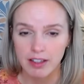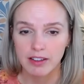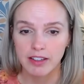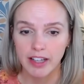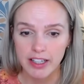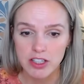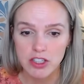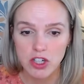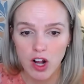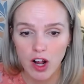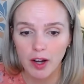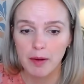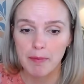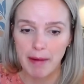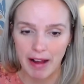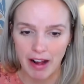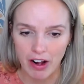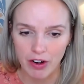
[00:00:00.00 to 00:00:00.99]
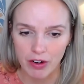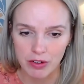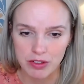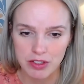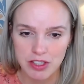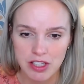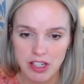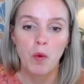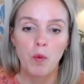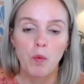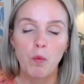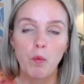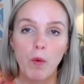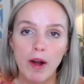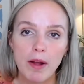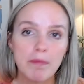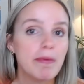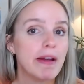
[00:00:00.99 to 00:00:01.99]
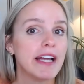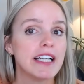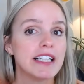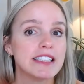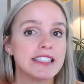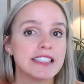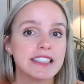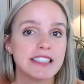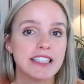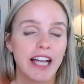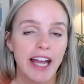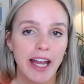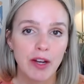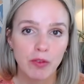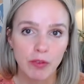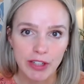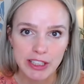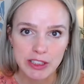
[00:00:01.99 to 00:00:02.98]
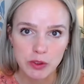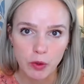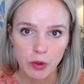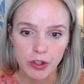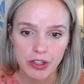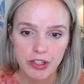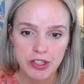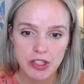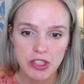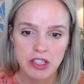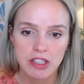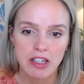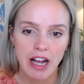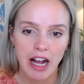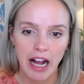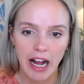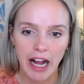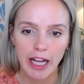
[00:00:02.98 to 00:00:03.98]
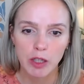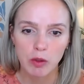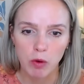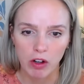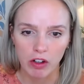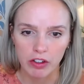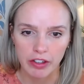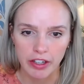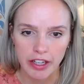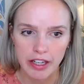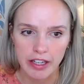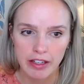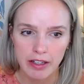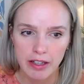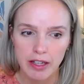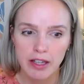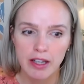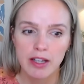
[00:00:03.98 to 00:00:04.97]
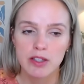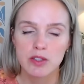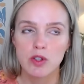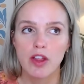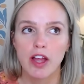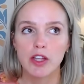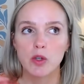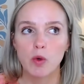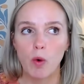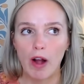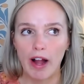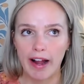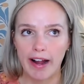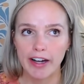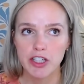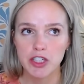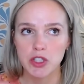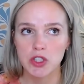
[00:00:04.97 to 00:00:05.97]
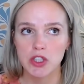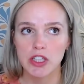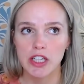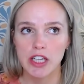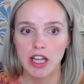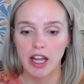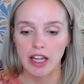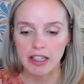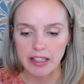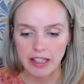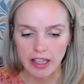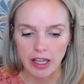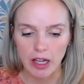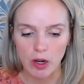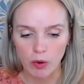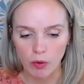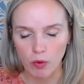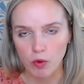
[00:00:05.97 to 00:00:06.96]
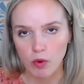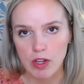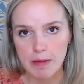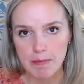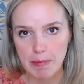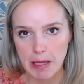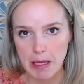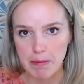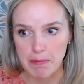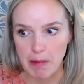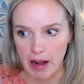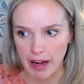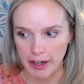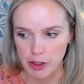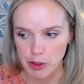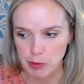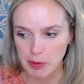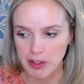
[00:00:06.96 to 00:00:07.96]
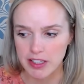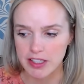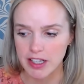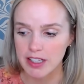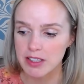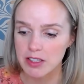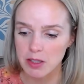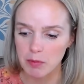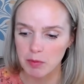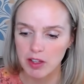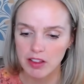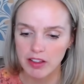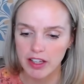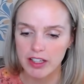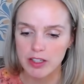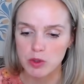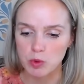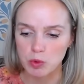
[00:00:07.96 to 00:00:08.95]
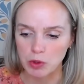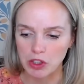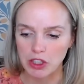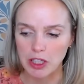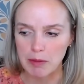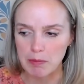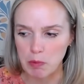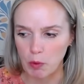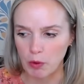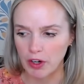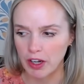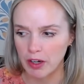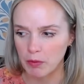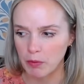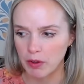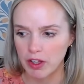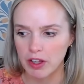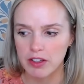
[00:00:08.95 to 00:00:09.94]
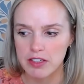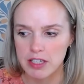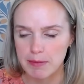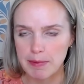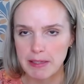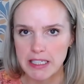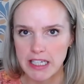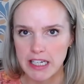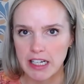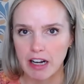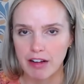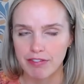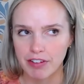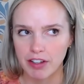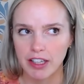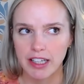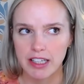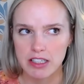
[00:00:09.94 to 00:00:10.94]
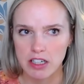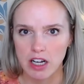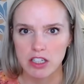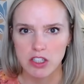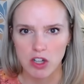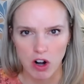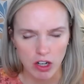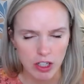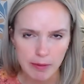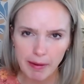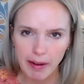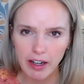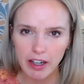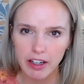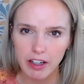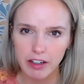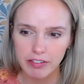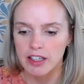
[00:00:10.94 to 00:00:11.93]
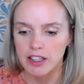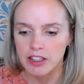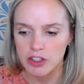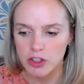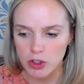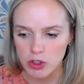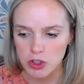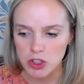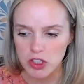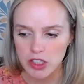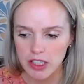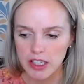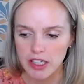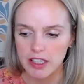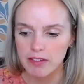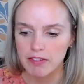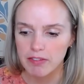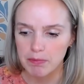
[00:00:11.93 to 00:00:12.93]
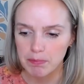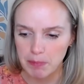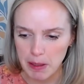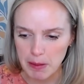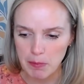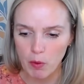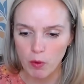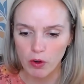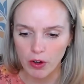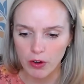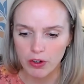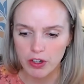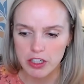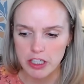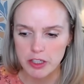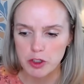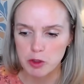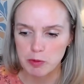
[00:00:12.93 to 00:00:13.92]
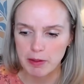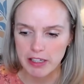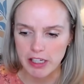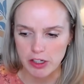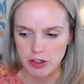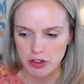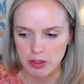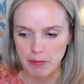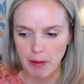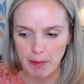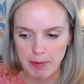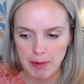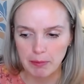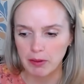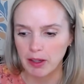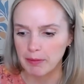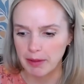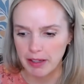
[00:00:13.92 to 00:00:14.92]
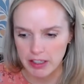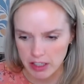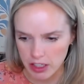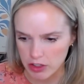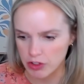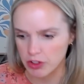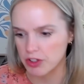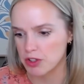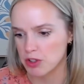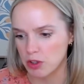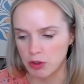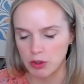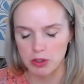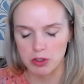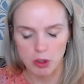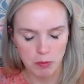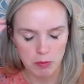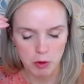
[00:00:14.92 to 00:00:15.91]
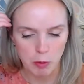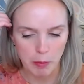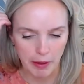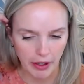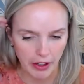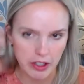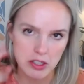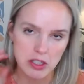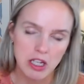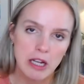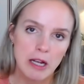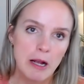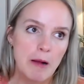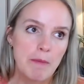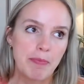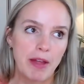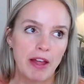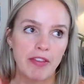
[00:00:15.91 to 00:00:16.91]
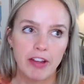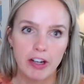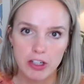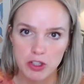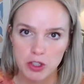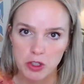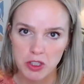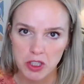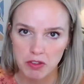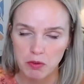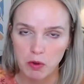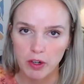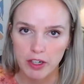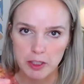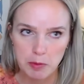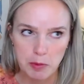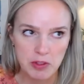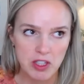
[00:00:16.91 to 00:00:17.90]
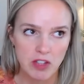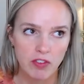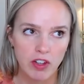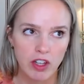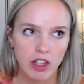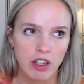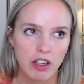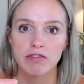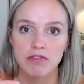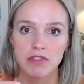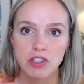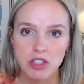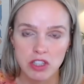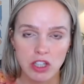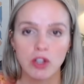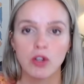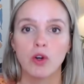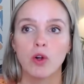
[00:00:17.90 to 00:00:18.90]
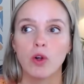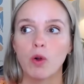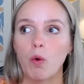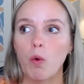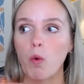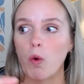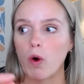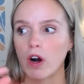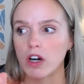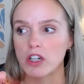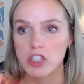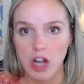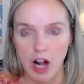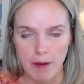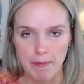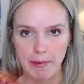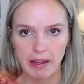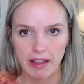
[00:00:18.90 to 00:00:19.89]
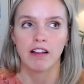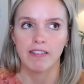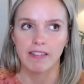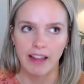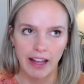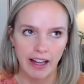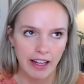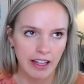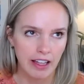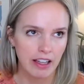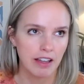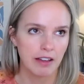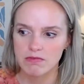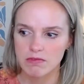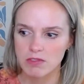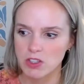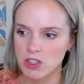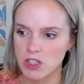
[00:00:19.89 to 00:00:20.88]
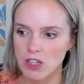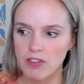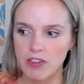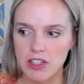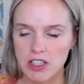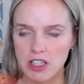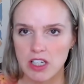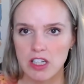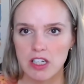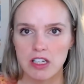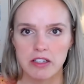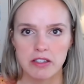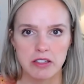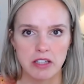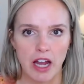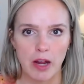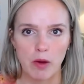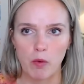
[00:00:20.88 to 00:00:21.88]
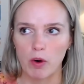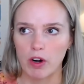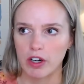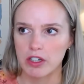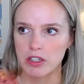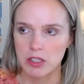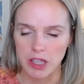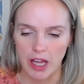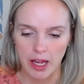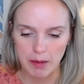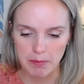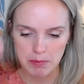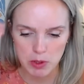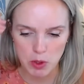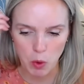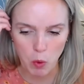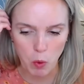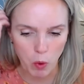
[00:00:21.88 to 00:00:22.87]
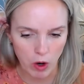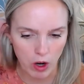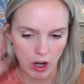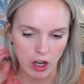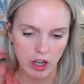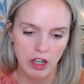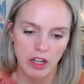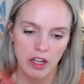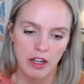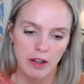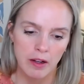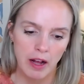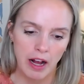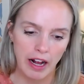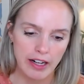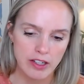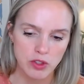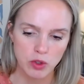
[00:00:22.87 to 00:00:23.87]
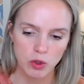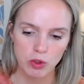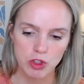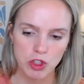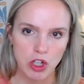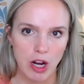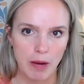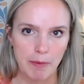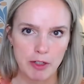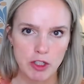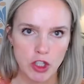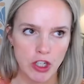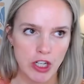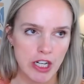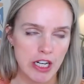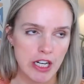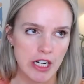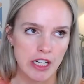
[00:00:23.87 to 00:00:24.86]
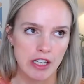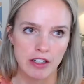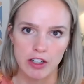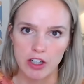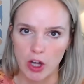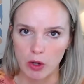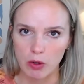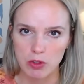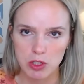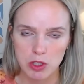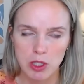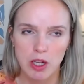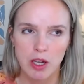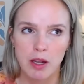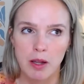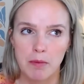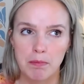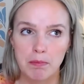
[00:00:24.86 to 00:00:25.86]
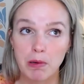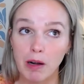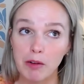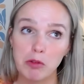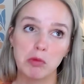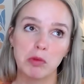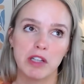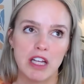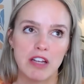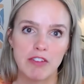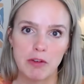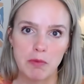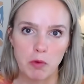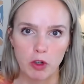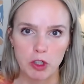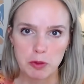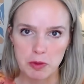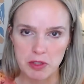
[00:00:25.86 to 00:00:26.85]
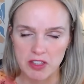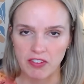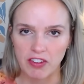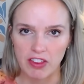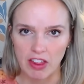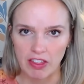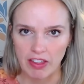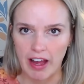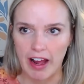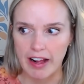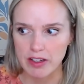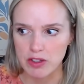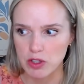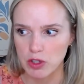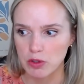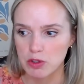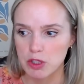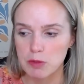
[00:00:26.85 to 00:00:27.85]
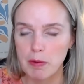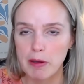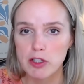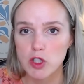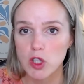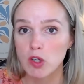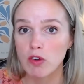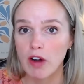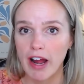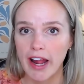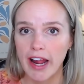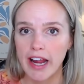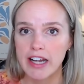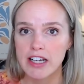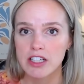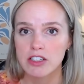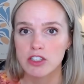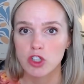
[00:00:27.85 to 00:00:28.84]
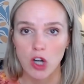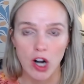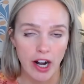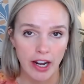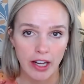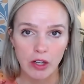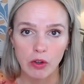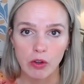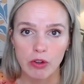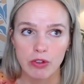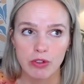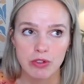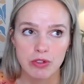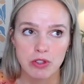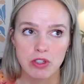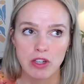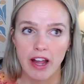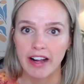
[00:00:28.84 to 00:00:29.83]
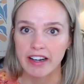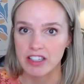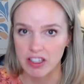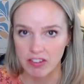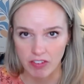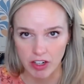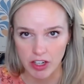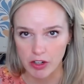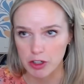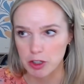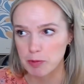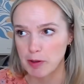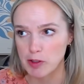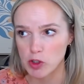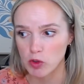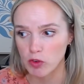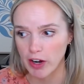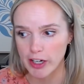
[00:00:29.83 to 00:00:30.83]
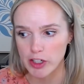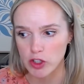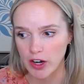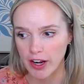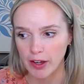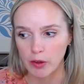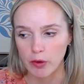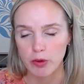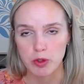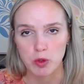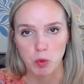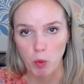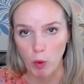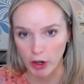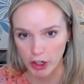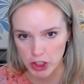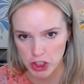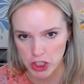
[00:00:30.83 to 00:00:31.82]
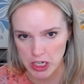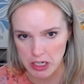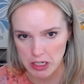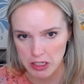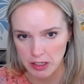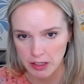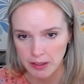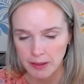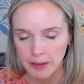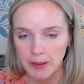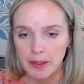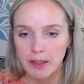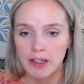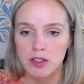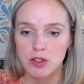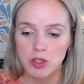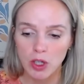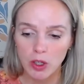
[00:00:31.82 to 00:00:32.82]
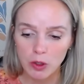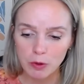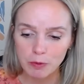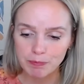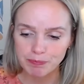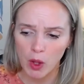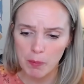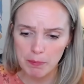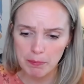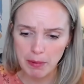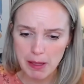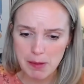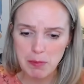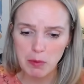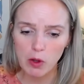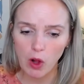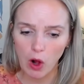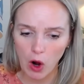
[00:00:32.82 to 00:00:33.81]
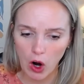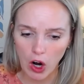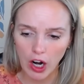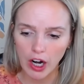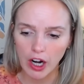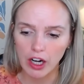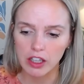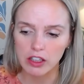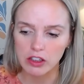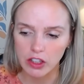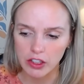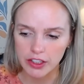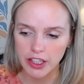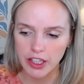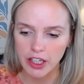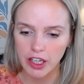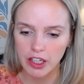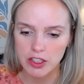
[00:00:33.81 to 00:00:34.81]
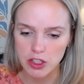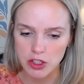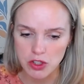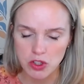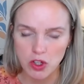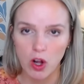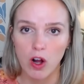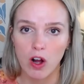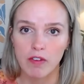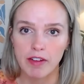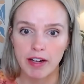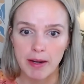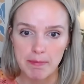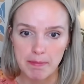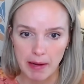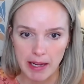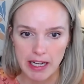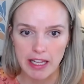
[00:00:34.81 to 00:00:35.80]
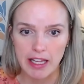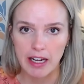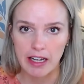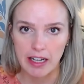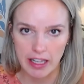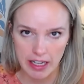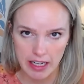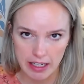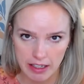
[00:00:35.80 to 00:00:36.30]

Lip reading: Let's talk about what makes a resource high quality so that you'll actually get repeat buyers, because that's something that is really important with TPT and I feel like it's not talked about enough. Usually people go to Teachers Pay Teachers, and by people I mean teachers, tutors, homeschool parents, and they are searching for a specific skill or topic like CBC sight words games or high school geometry notes. Probably even more specific than that. So special right triangles activity or special right triangles worksheet. So people are looking to solve an immediate need.